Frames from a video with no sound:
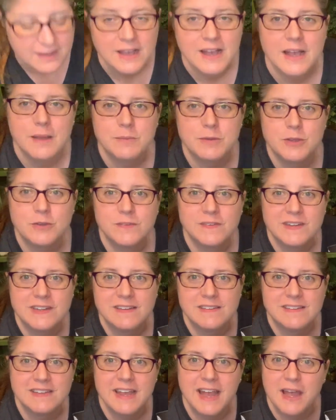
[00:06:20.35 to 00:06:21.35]
I'm
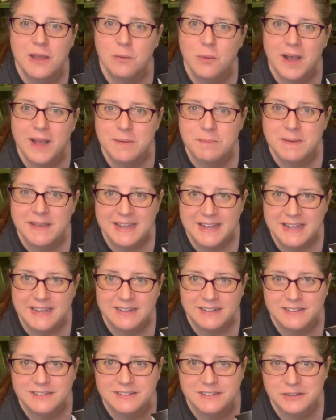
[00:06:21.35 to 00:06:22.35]
using DIY paint
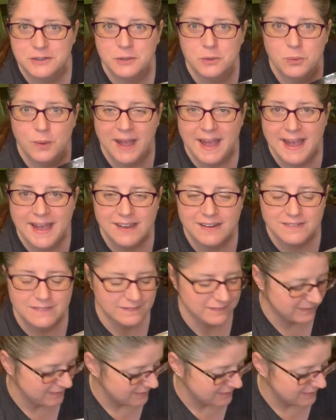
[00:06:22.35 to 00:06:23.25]
and clear wax,